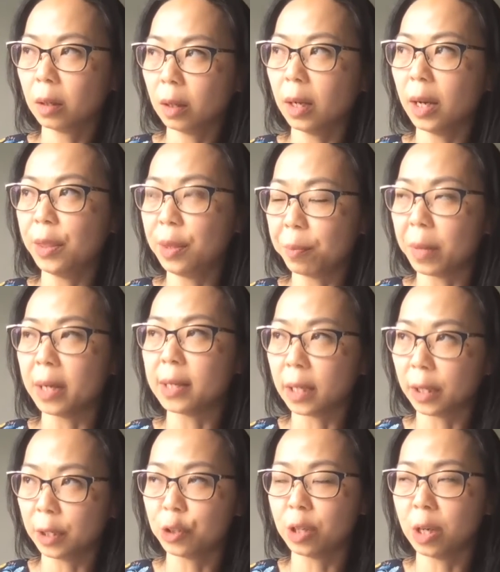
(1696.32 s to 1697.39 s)
I think my
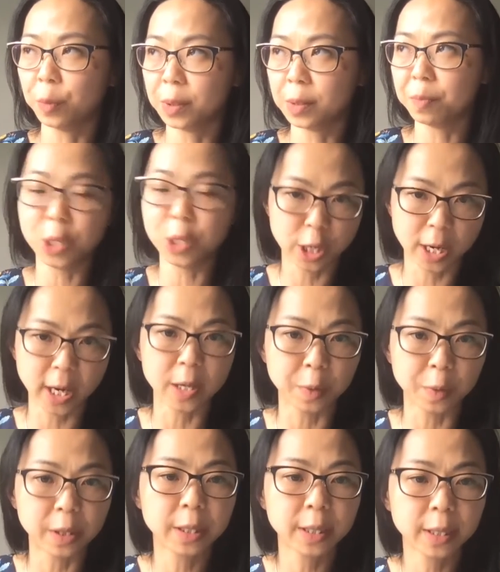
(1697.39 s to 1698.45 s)
second shot was
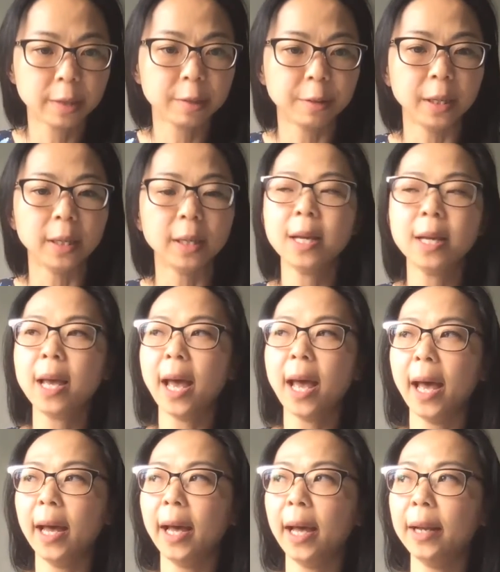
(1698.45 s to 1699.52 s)
mid-January, right?
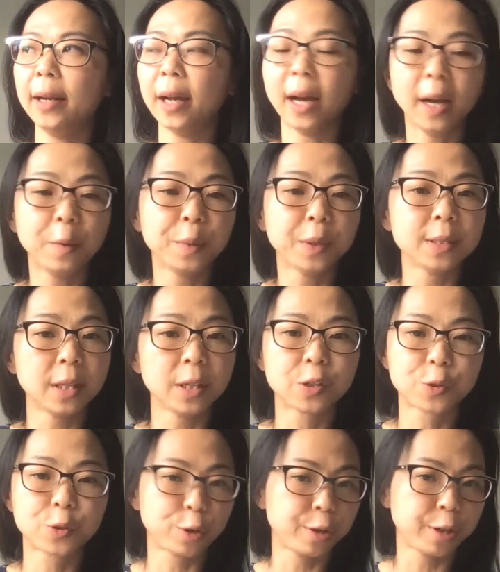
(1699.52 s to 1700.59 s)
And I was
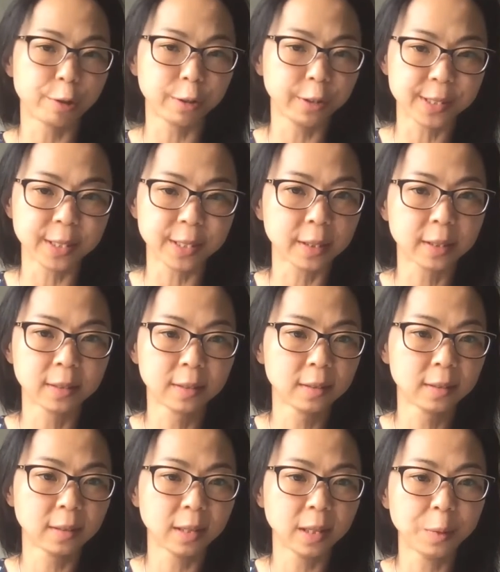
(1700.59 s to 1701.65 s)
extraordinarily sick.
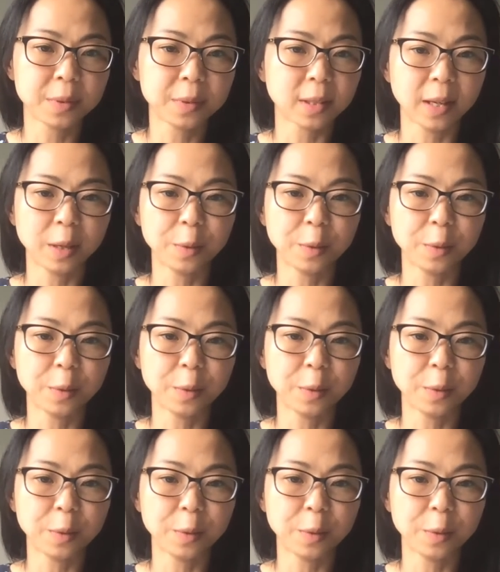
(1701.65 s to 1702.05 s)
I was